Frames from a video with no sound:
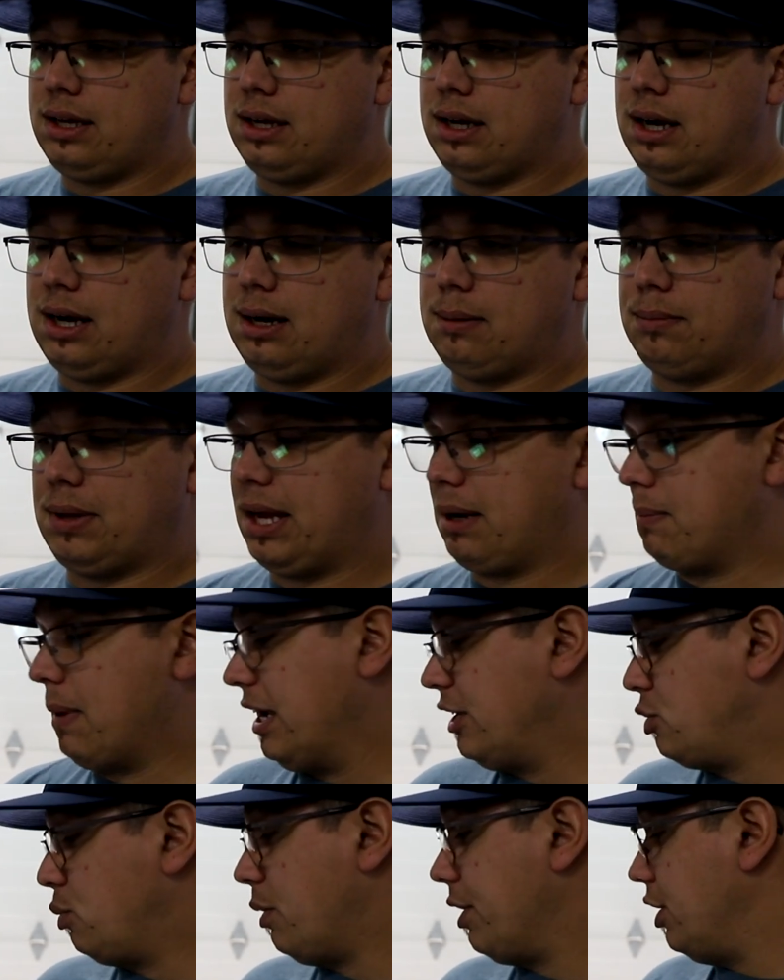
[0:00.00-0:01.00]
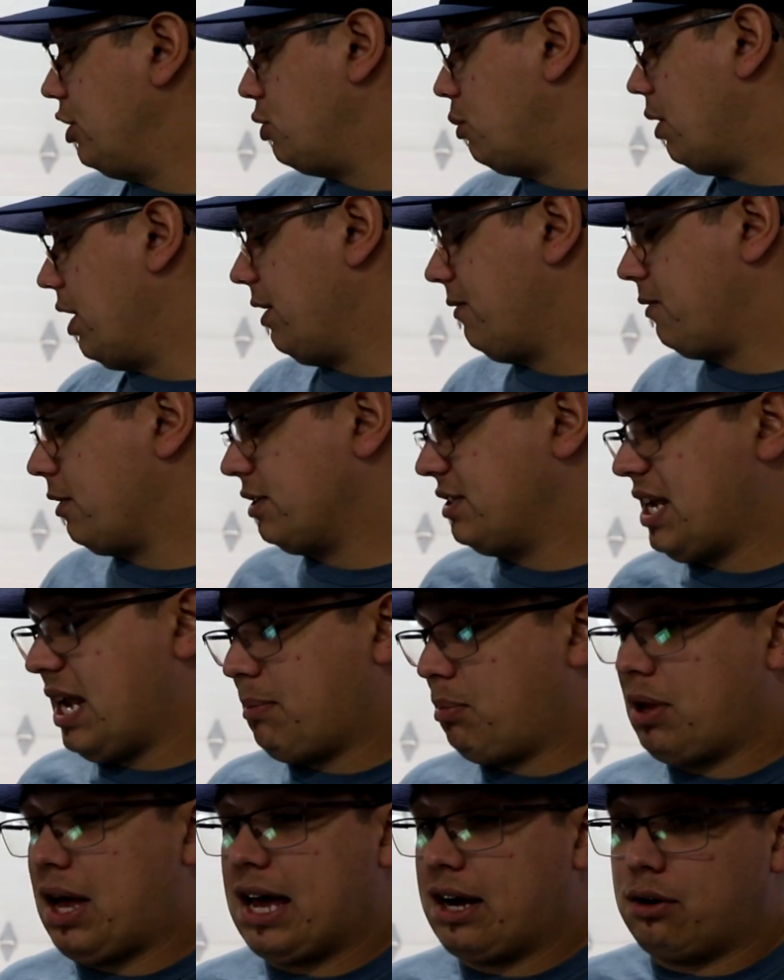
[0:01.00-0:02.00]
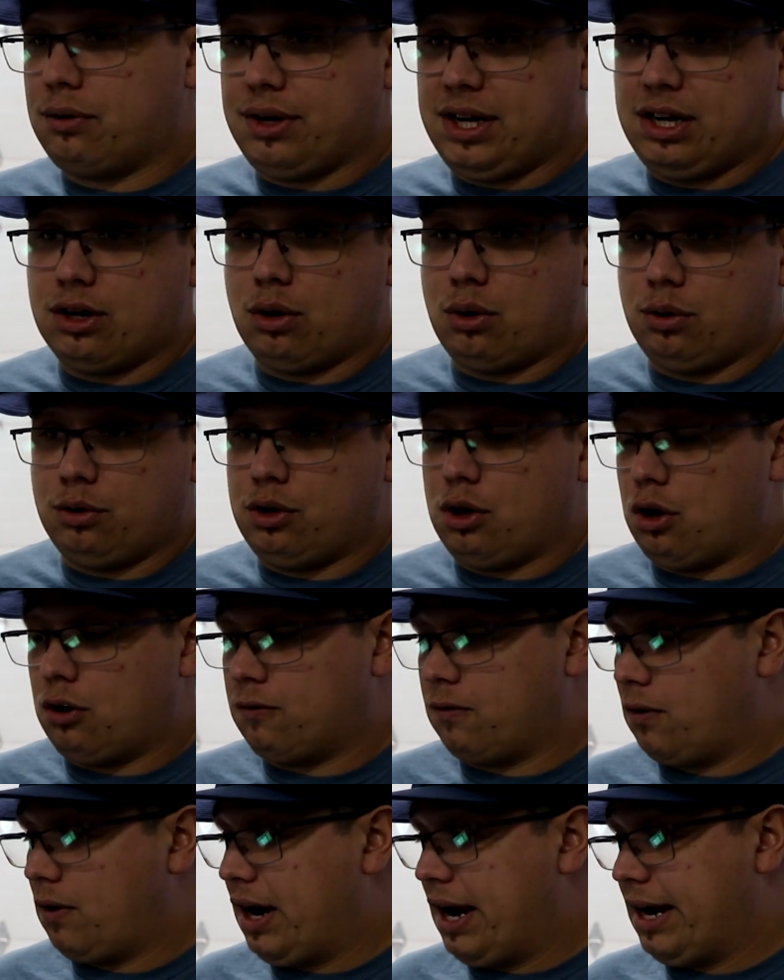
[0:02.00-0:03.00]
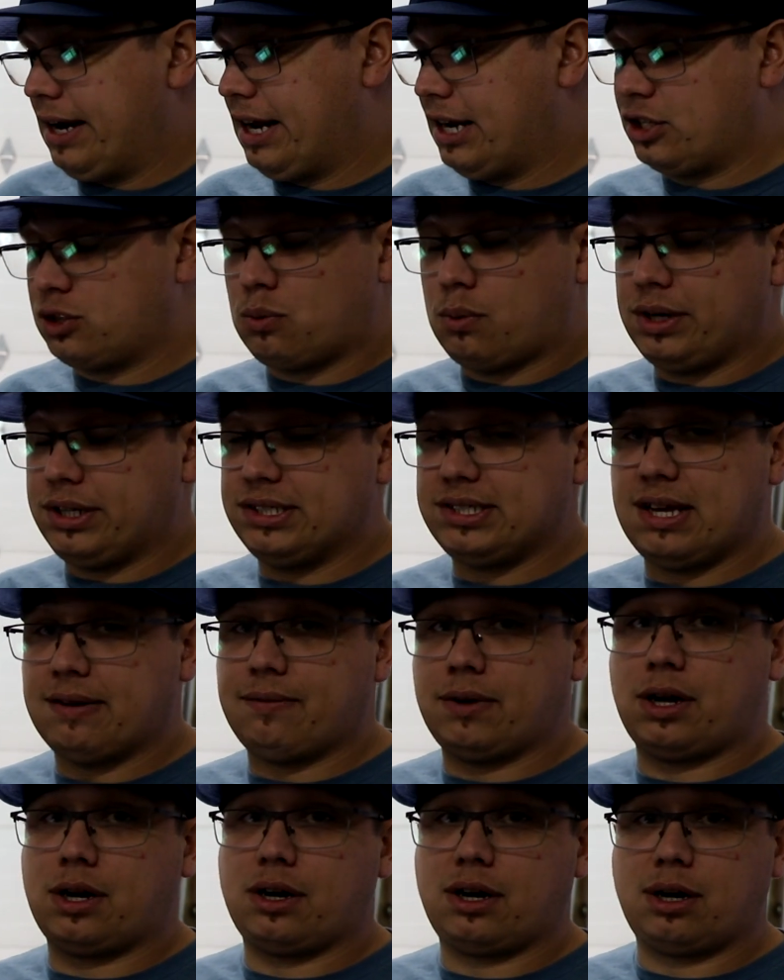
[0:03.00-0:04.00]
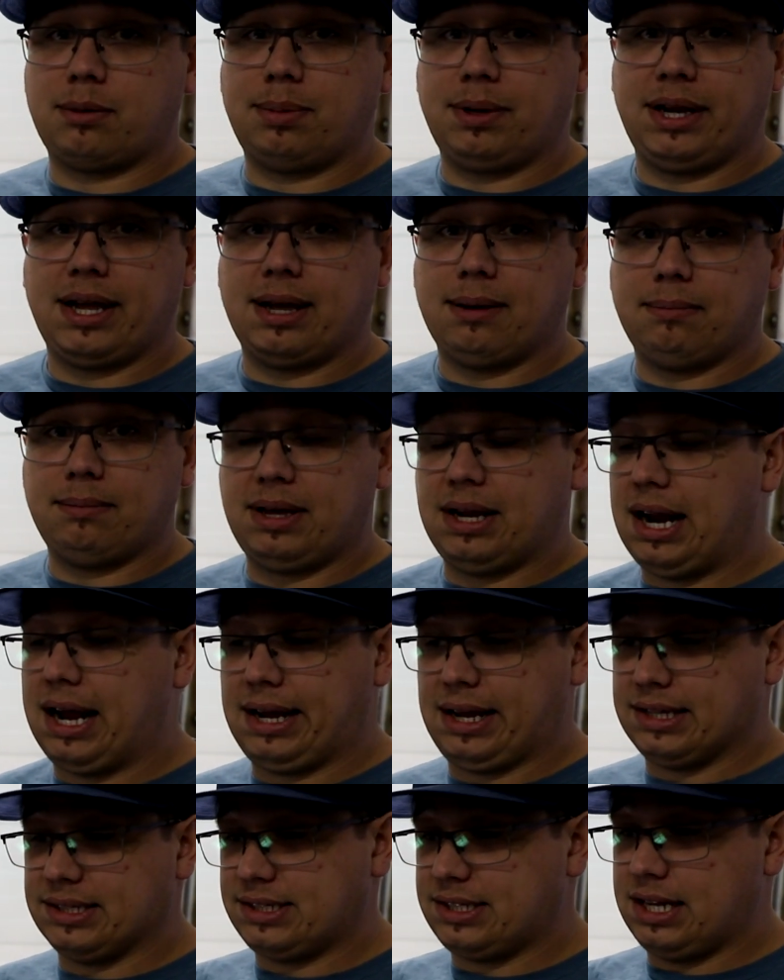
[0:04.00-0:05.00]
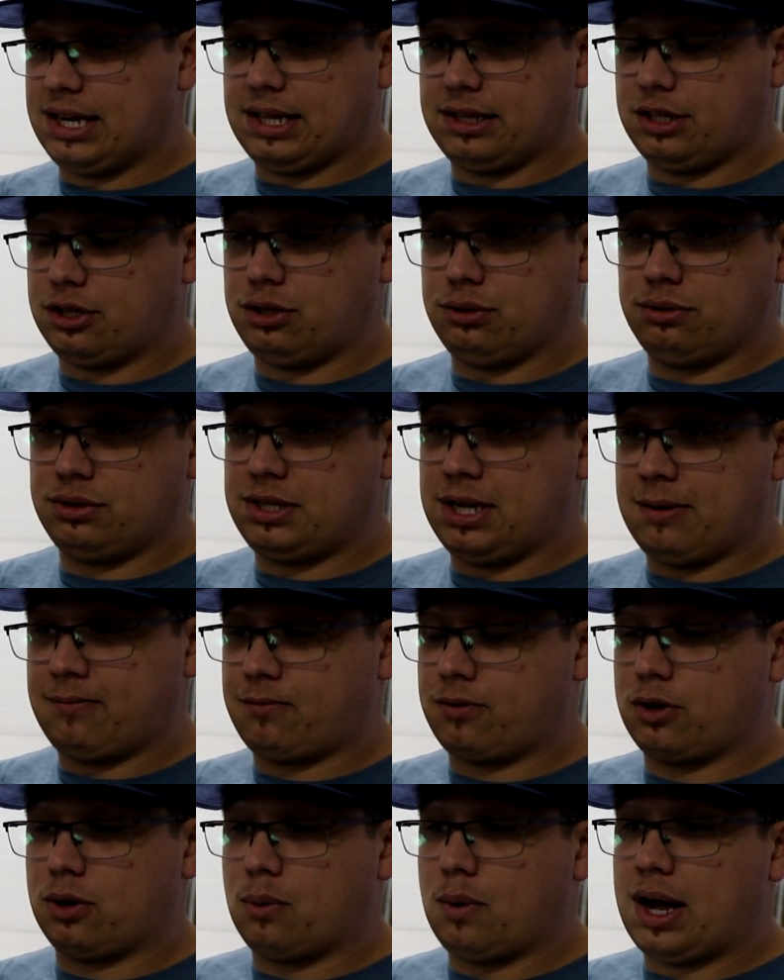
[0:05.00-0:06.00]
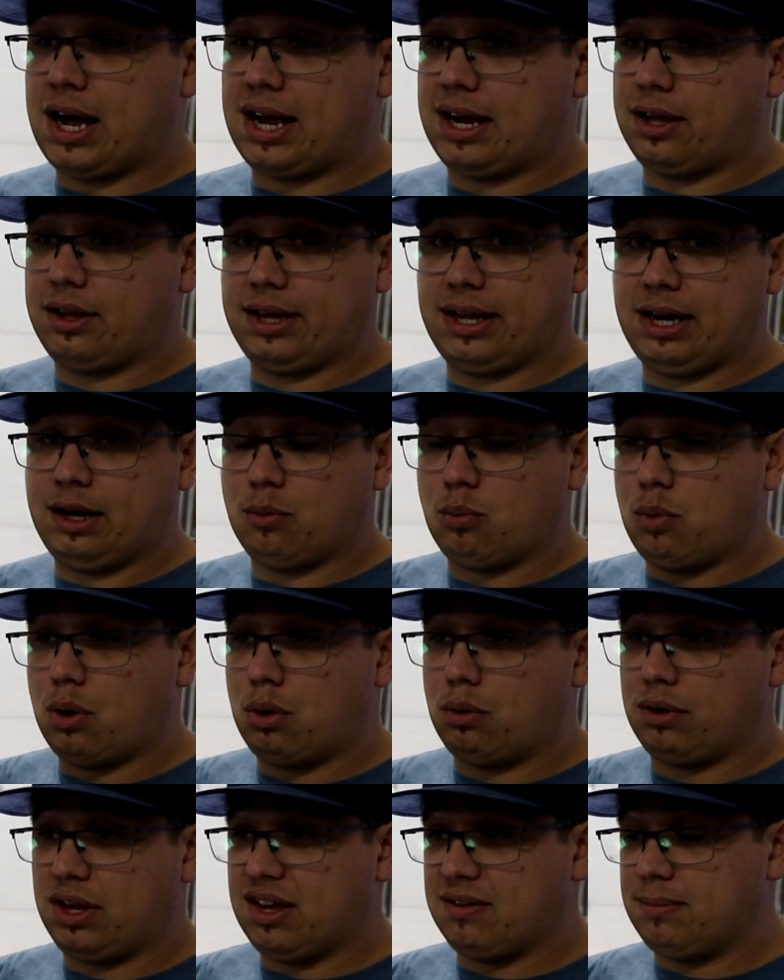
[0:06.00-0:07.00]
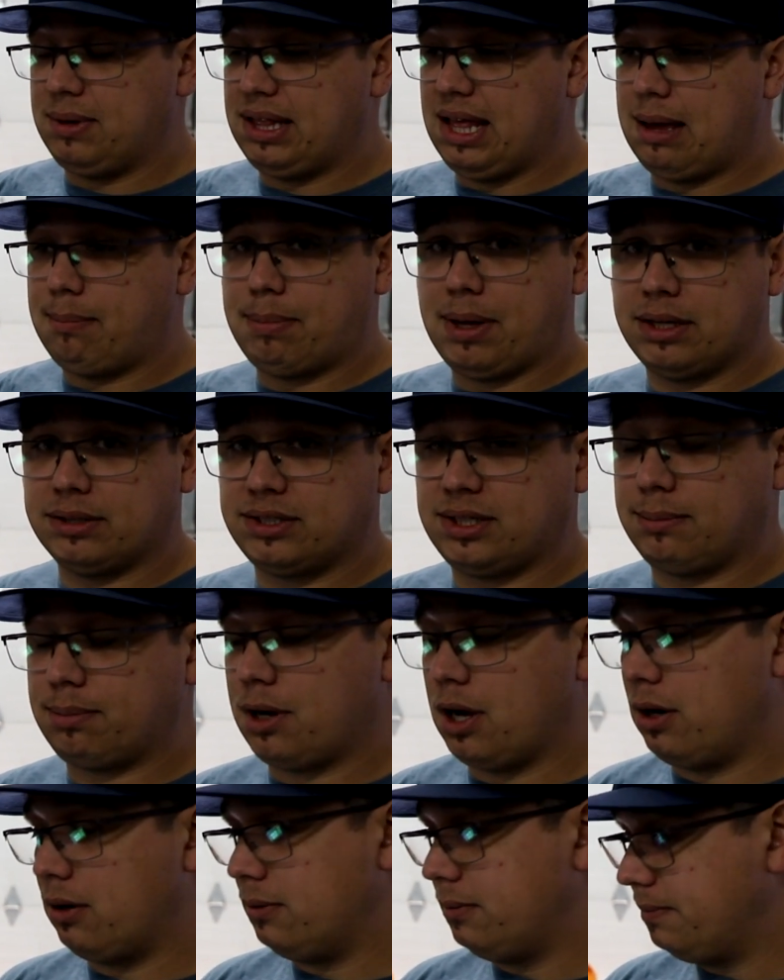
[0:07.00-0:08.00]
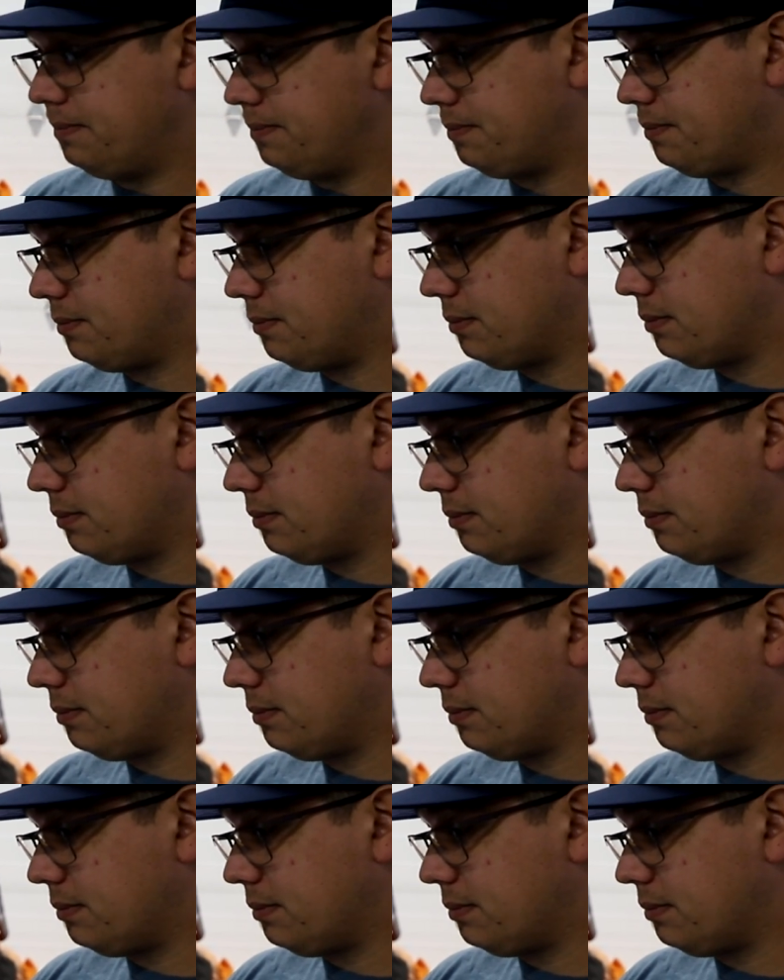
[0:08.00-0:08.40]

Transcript: um, like my 2020, for example, I don't need to hold the override at 2,700 RPM and I can sit on the two step for a while and it won't give me that belt slip code.